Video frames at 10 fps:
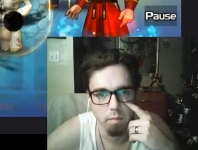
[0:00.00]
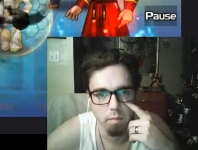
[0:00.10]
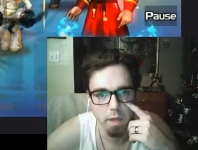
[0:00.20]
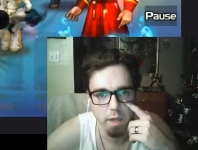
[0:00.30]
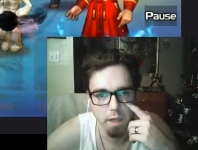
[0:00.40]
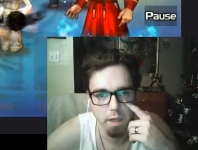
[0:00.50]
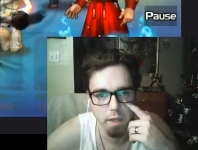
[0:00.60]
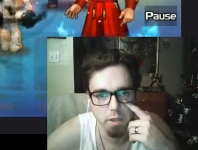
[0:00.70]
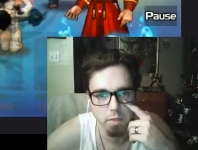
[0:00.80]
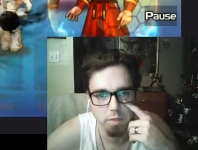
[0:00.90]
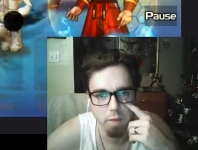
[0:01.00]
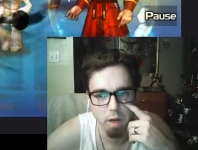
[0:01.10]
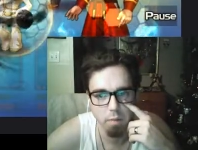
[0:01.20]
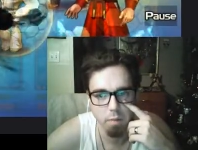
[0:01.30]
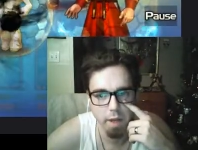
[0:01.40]
and he can just
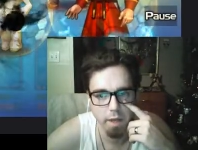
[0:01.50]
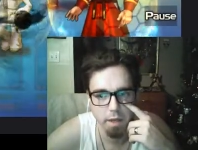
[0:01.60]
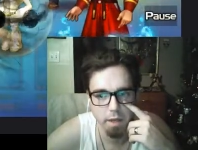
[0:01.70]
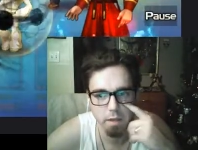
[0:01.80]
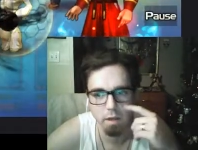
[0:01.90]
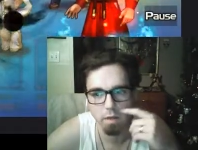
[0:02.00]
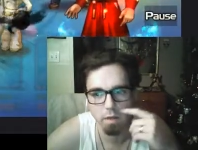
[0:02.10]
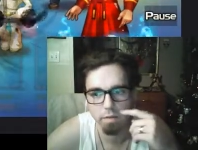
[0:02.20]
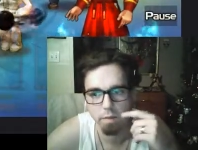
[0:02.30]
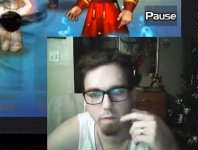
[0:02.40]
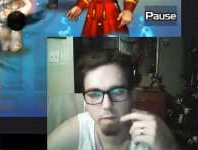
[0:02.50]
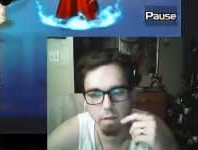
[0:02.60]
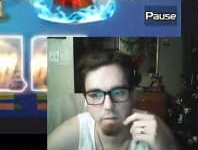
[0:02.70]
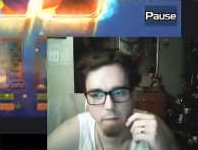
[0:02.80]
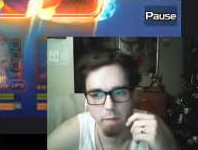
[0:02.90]
pop that heal off in the middle
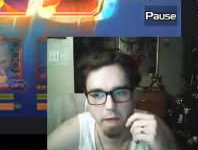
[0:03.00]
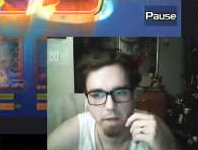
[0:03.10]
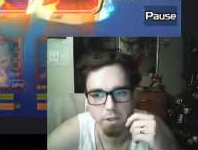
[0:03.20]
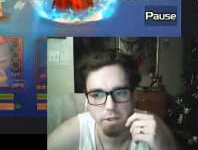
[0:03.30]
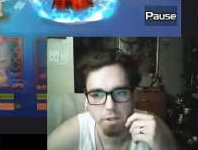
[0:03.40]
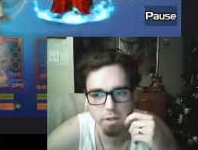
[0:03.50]
of a match